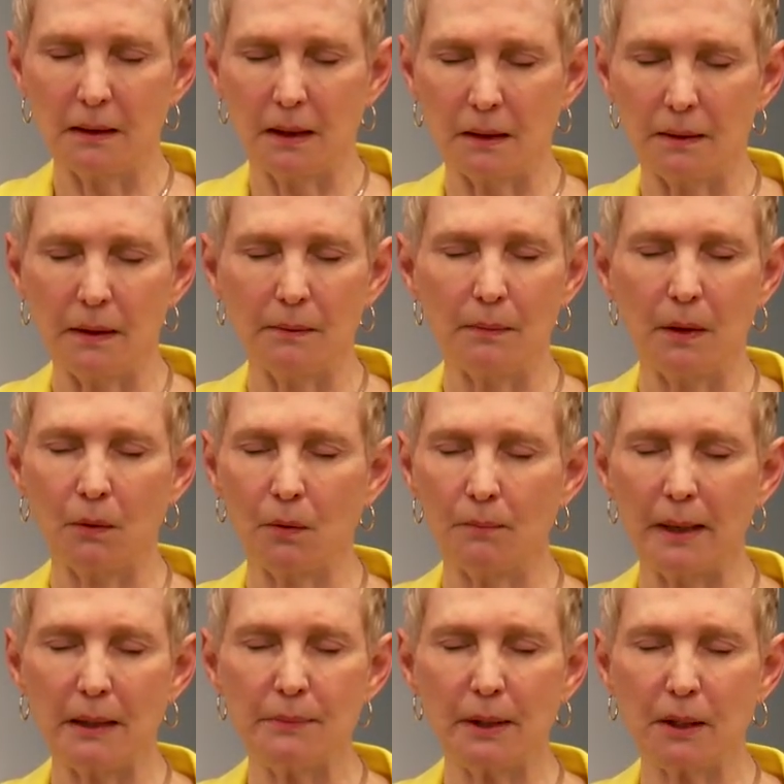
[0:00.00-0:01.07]
Or
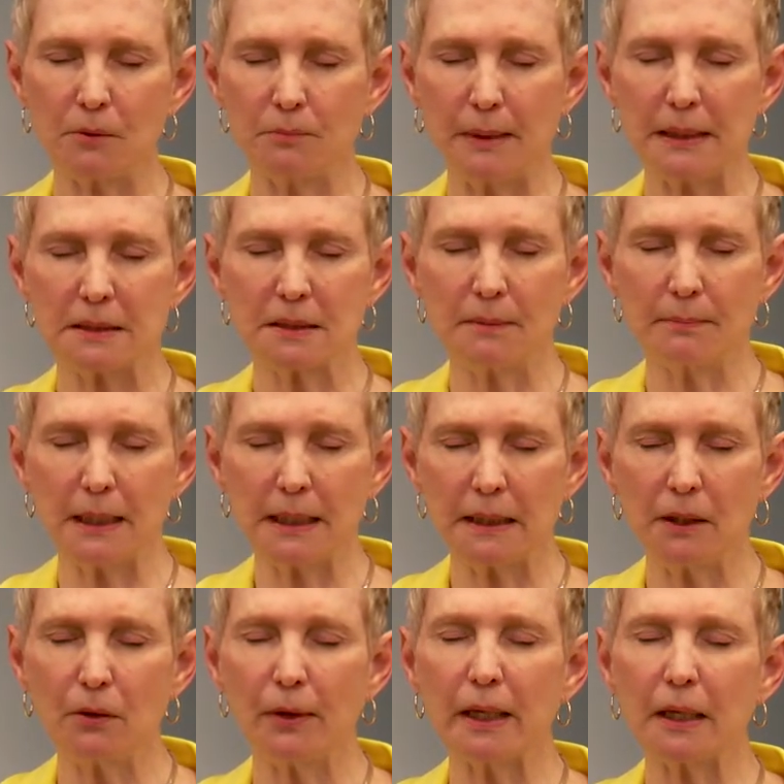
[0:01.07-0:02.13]
maybe it could be somebody
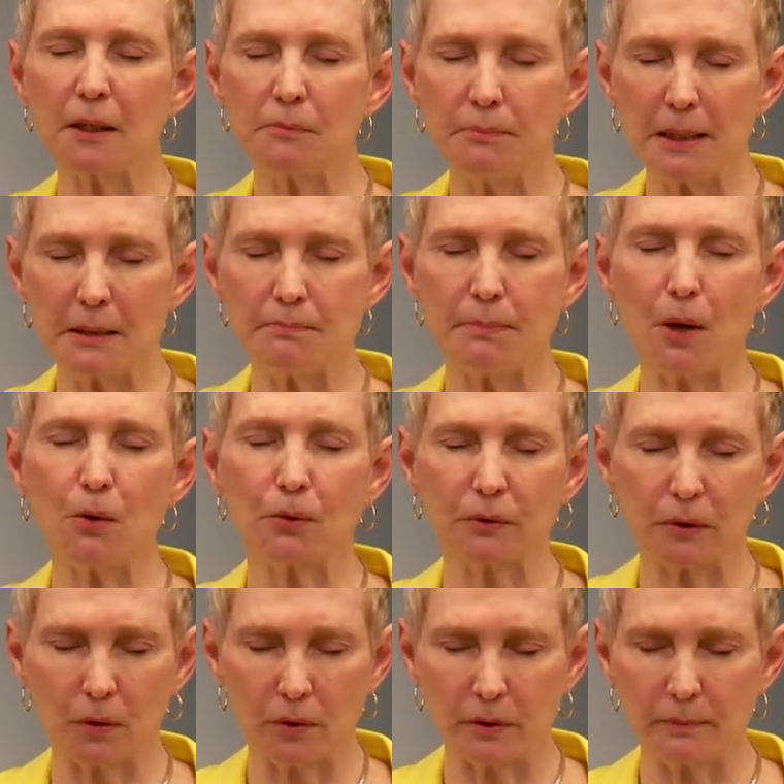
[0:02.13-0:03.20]
here. It could be
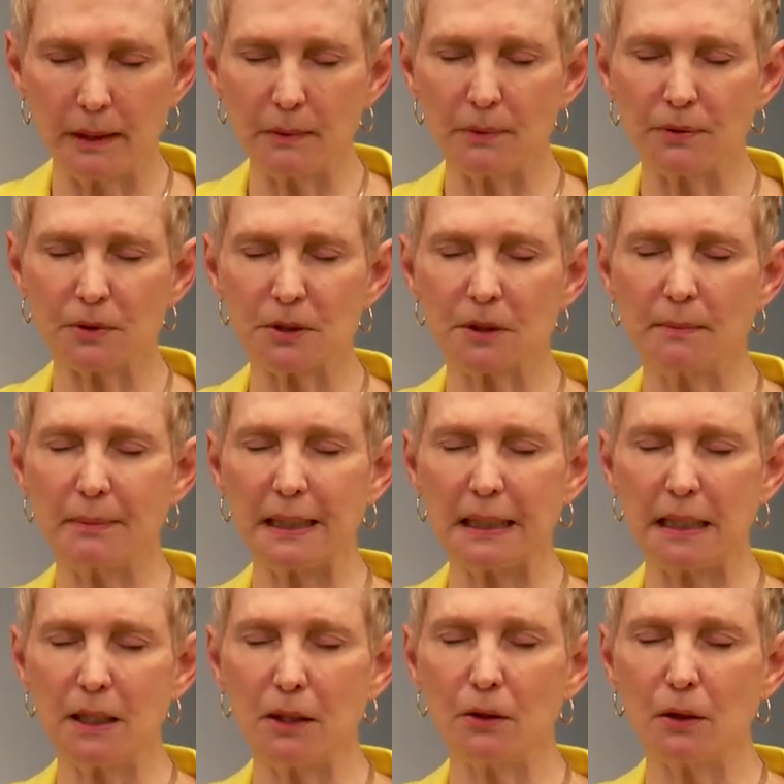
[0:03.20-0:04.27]
both, Lord. Maybe there's somebody
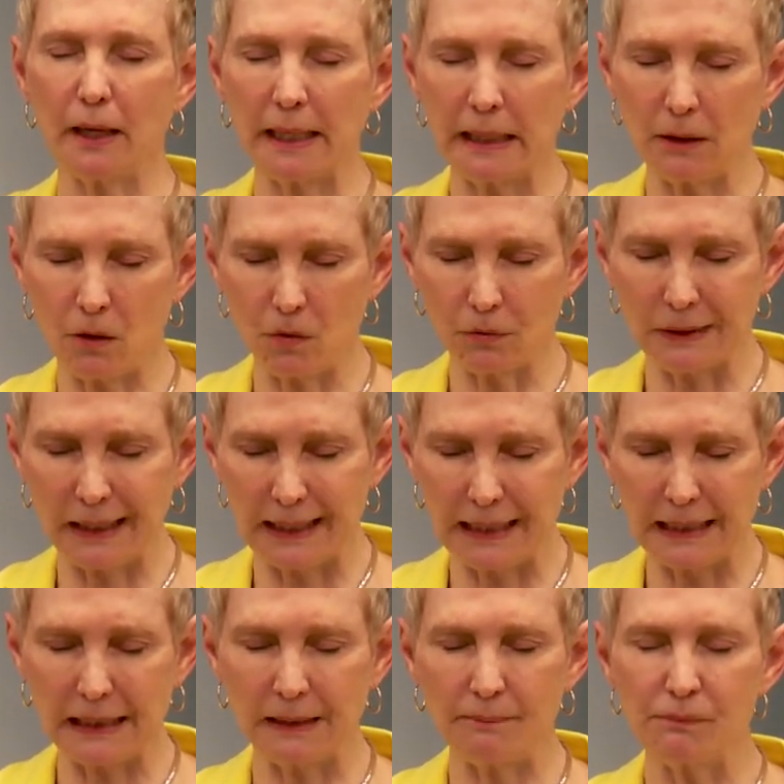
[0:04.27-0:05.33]
here and
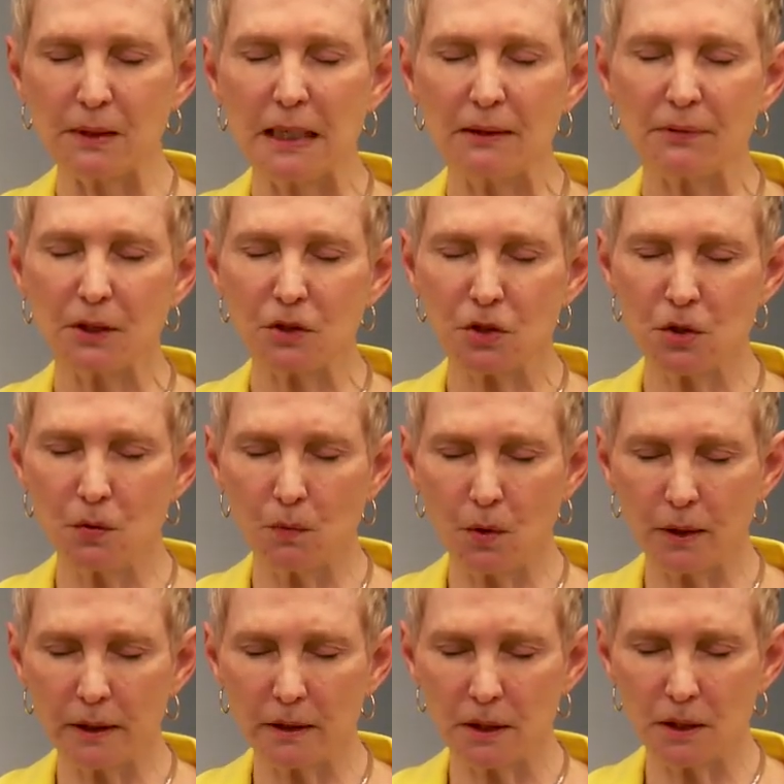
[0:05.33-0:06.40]
online that You
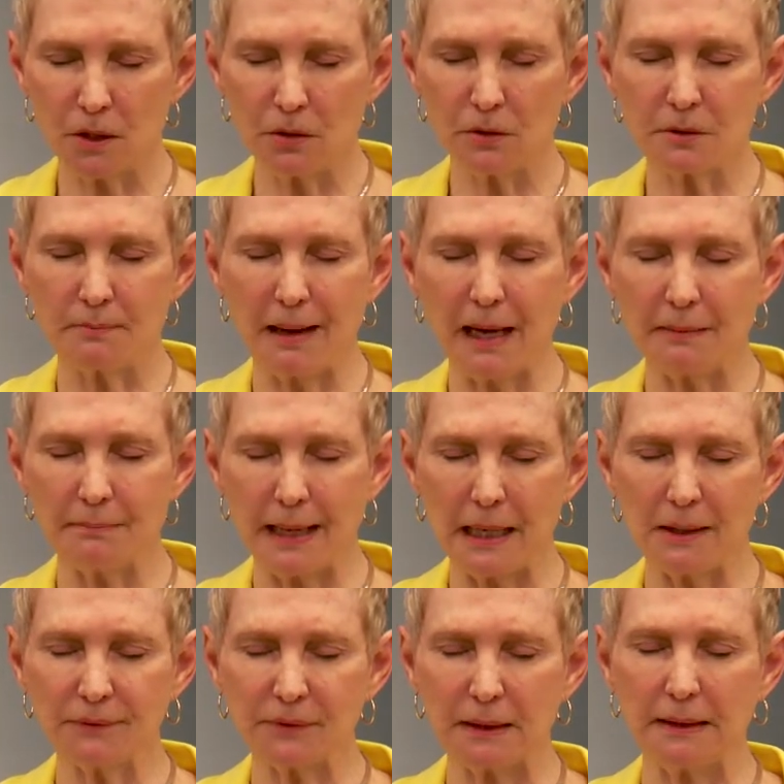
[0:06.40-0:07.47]
wanted to use my
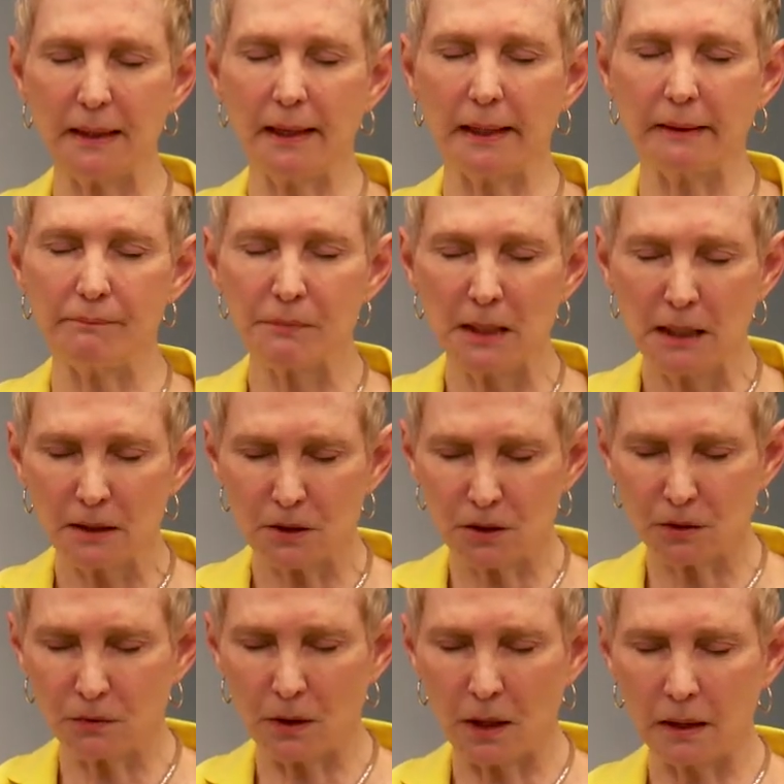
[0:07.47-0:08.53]
mouth tonight
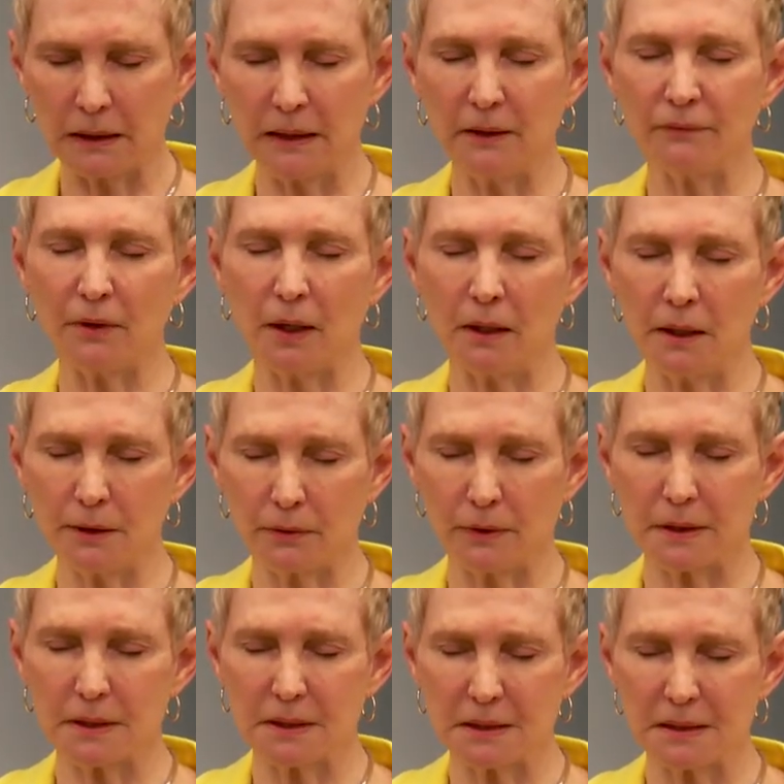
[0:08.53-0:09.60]
to give
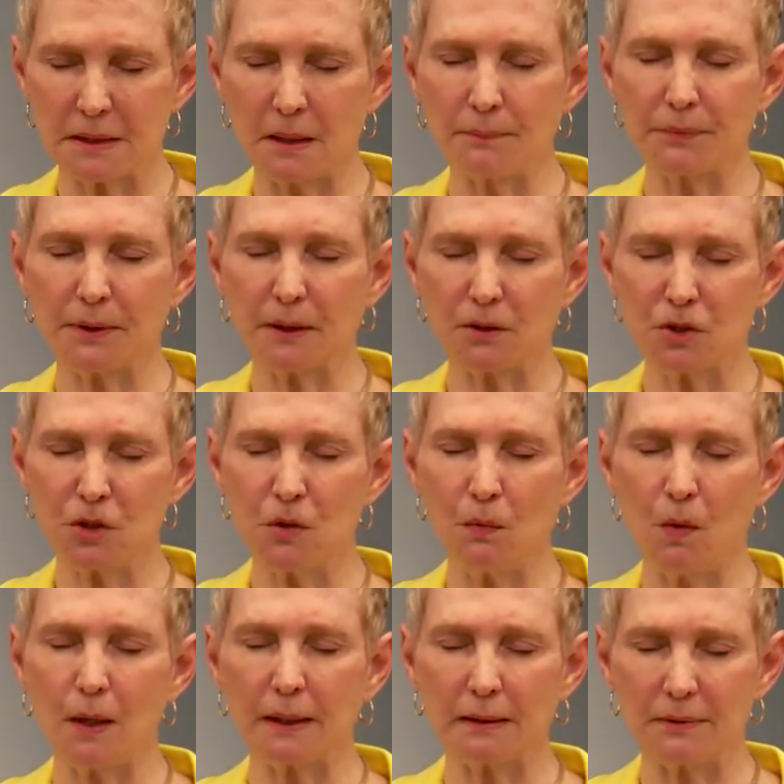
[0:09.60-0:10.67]
utterance to something that You
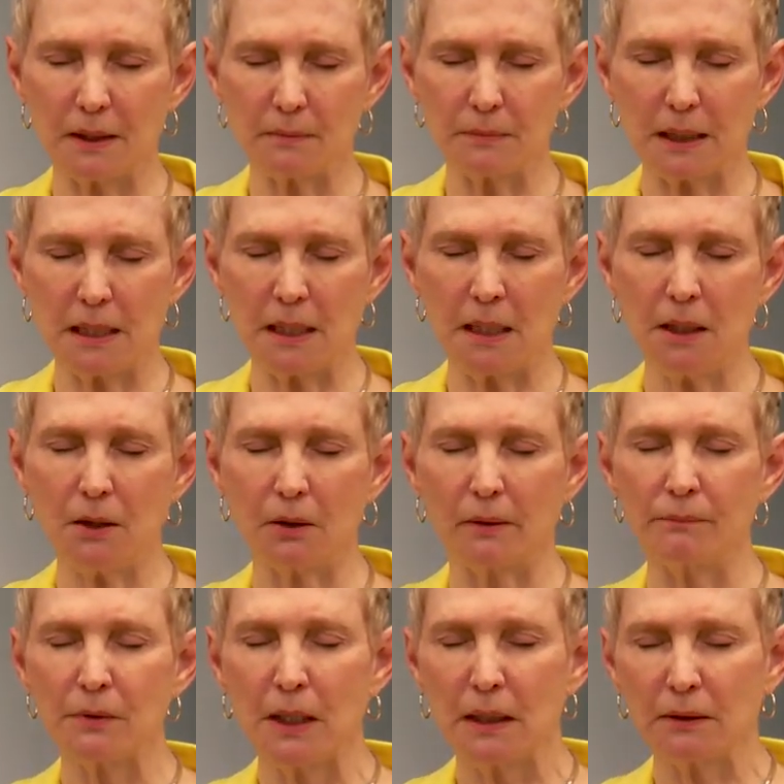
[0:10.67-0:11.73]
wanted them to
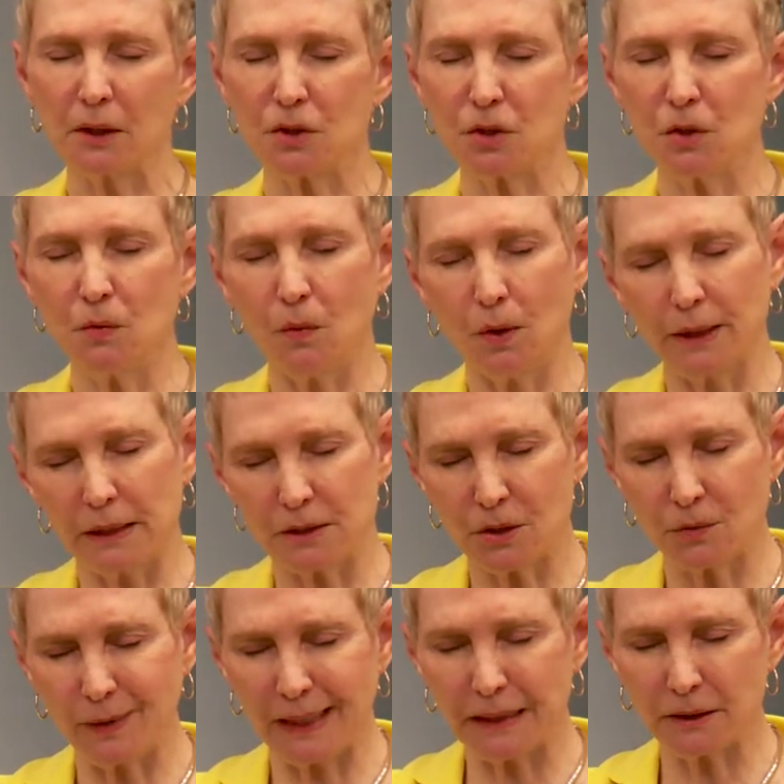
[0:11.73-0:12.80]
hear, that You wanted
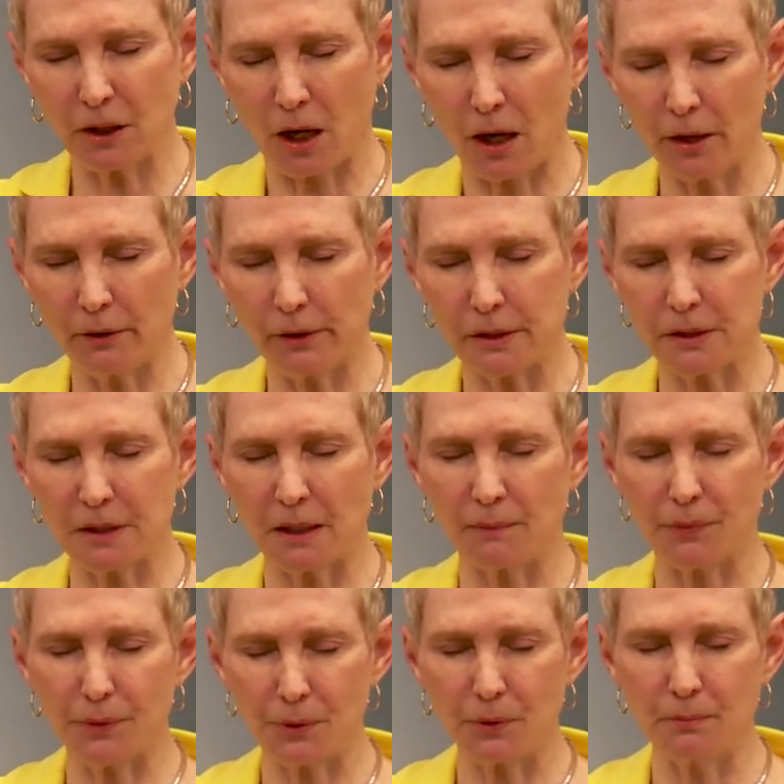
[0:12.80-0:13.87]
to encourage
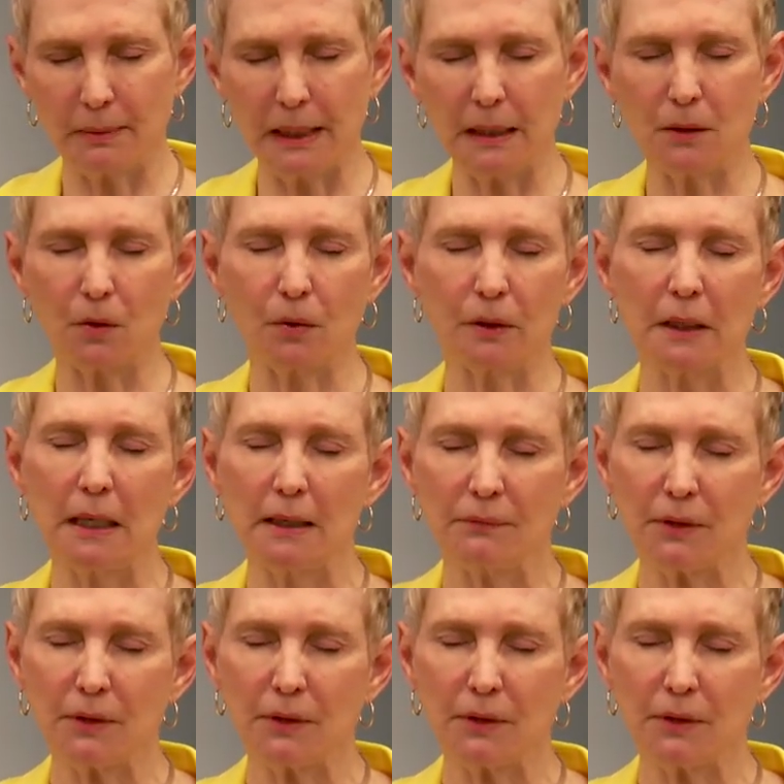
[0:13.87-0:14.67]
them through me, Lord.